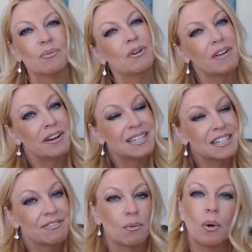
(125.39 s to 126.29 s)
we're very
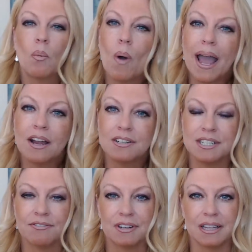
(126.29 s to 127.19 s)
different. We're wired
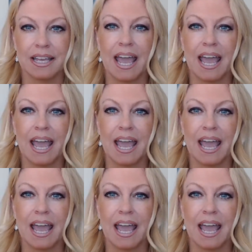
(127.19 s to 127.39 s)
differently.